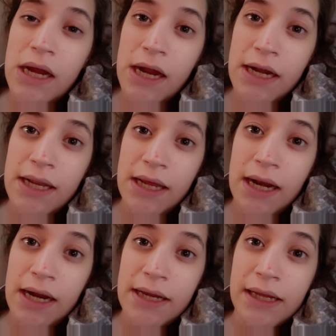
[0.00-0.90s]
And
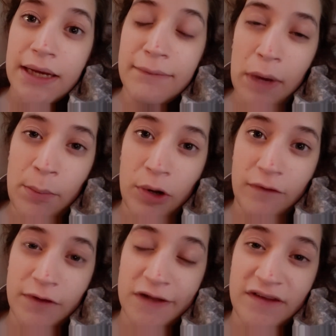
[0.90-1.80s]
then I can eat my
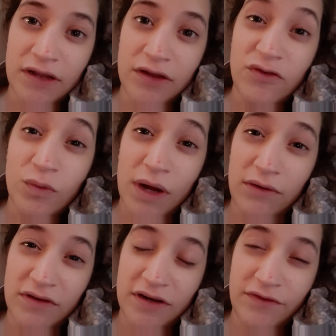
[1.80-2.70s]
breakfast, and then 2
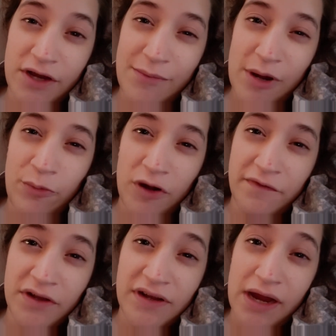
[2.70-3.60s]
hours after I eat my
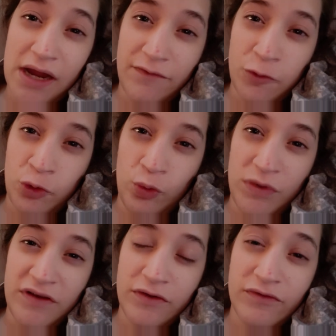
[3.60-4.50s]
breakfast, I have to poke
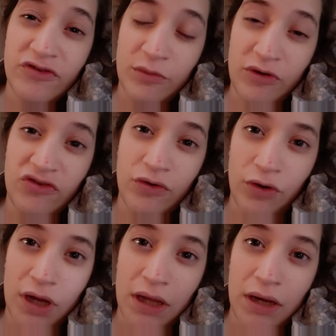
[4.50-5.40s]
myself to check my sugar
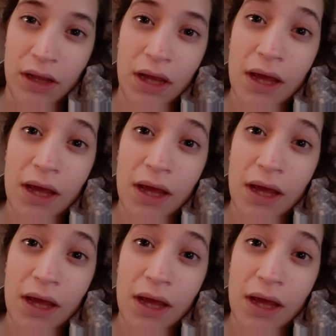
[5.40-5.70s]
again.